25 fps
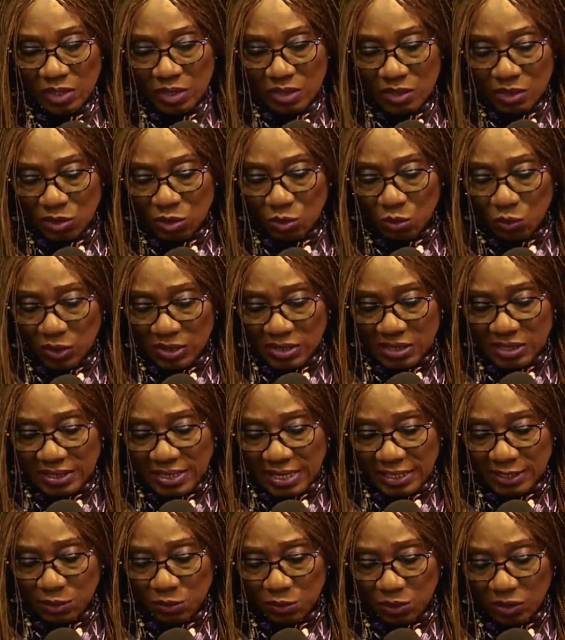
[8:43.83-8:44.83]
So, what's the
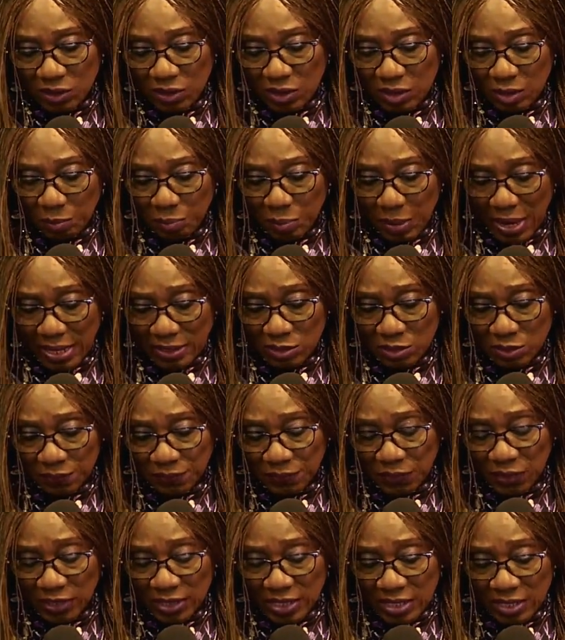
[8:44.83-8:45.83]
next one? The power to
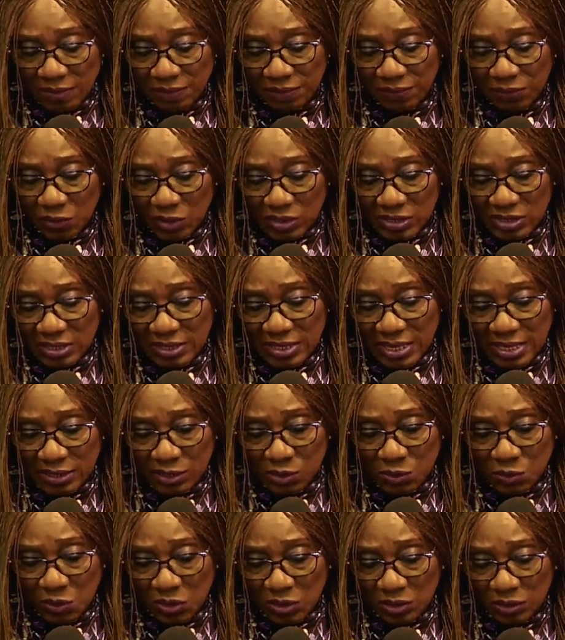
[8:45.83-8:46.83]
forgive. What's the
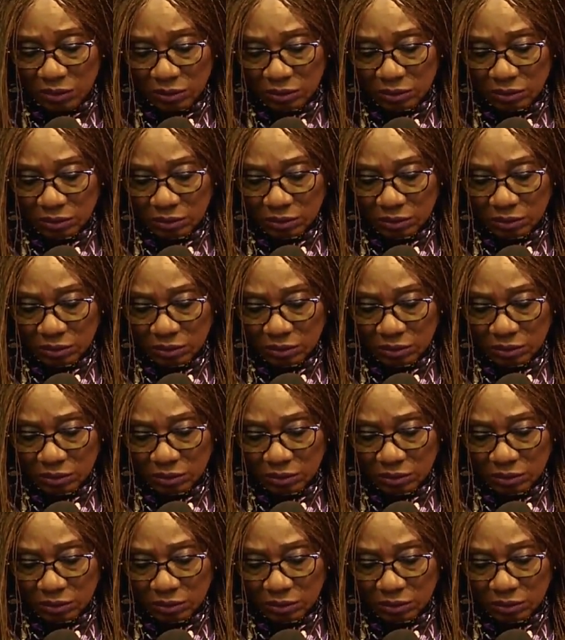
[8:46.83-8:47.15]
next one?